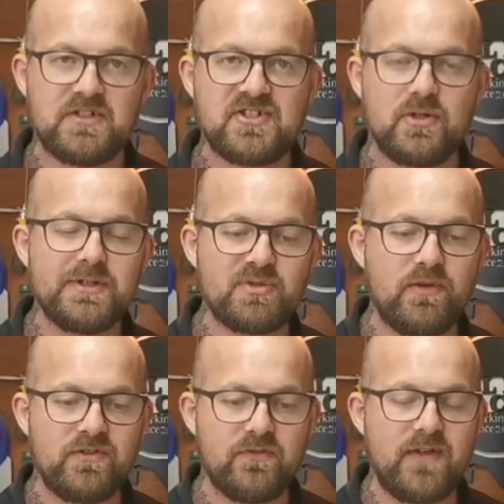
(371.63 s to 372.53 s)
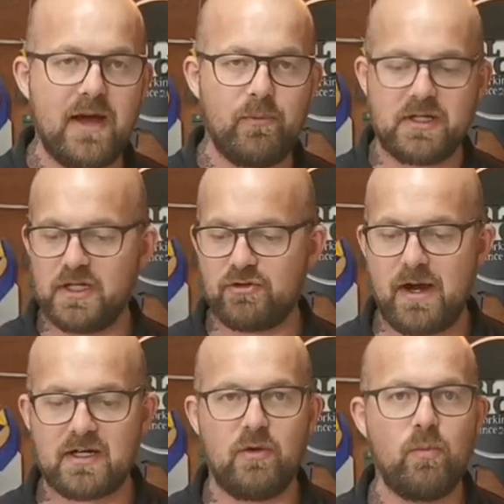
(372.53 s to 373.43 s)
as soon as we've done that, we can
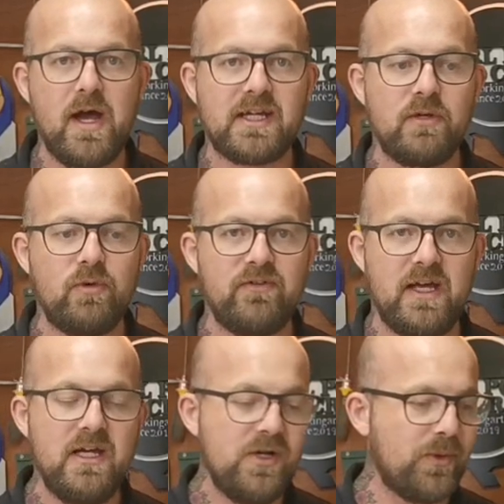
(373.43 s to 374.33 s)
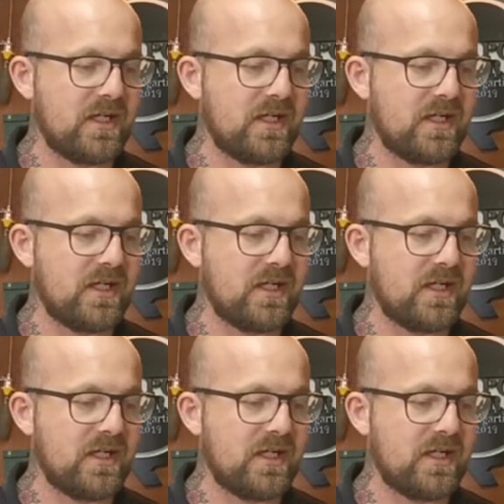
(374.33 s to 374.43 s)
crack on working with it,